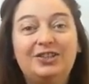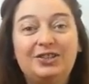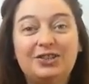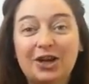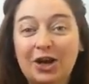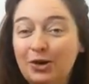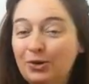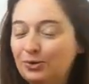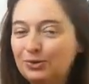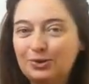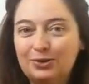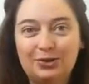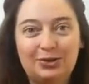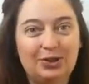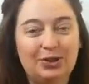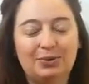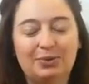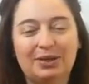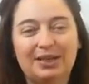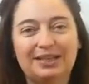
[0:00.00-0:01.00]
Don't
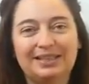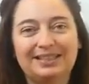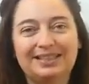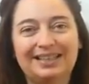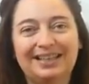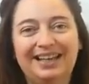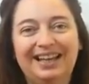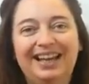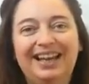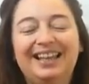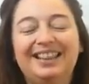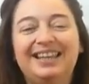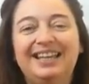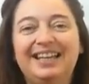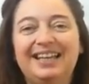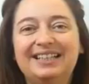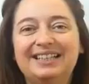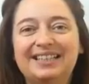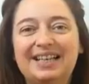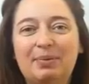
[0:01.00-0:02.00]
do it.
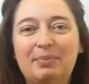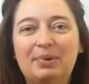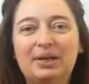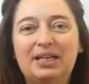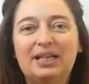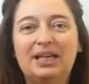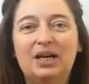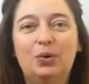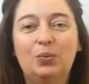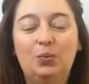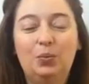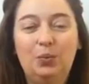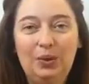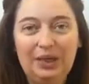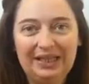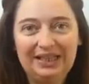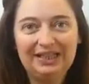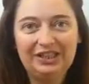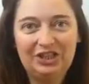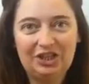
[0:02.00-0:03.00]
The examiner
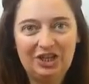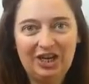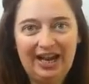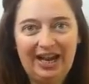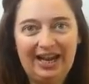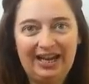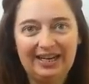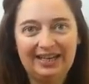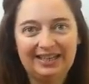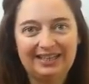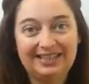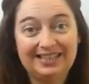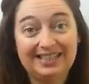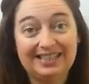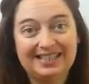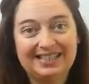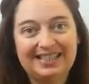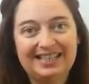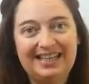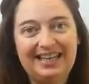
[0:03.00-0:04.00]
will check to
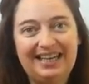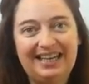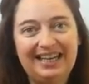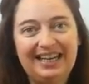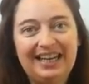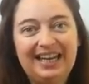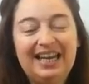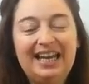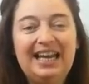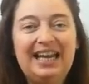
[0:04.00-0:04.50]
see